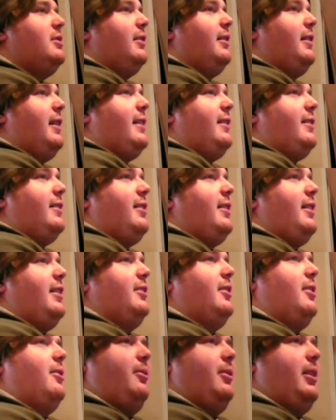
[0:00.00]
And that's the
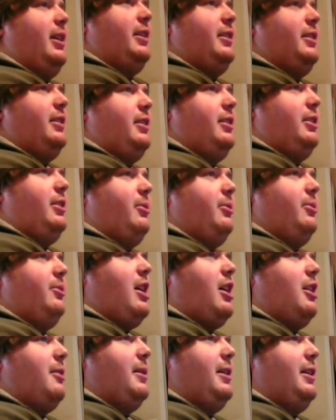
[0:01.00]
thing, though, like, you
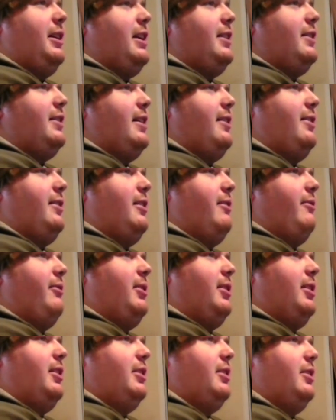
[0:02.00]
talk about heat death and
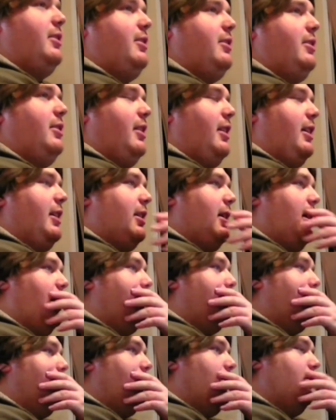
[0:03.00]
everything, and, like,
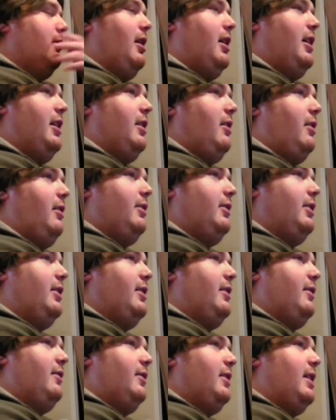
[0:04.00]
I went online and looked
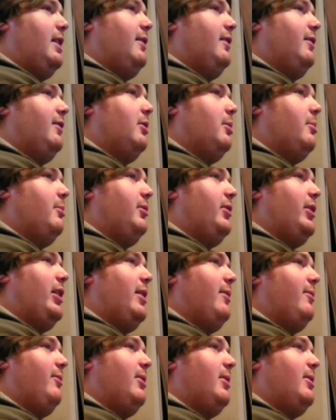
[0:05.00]
at this a couple
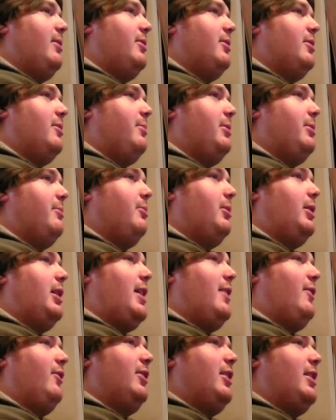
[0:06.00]
times, and, people were
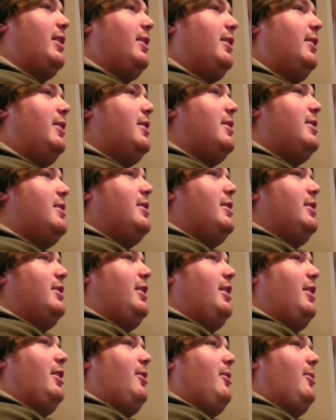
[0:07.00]
asking,
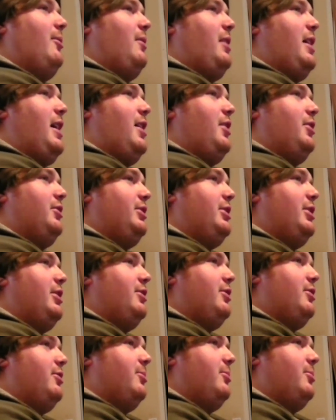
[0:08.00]
how
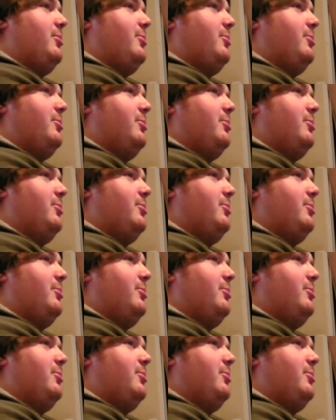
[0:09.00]
can you...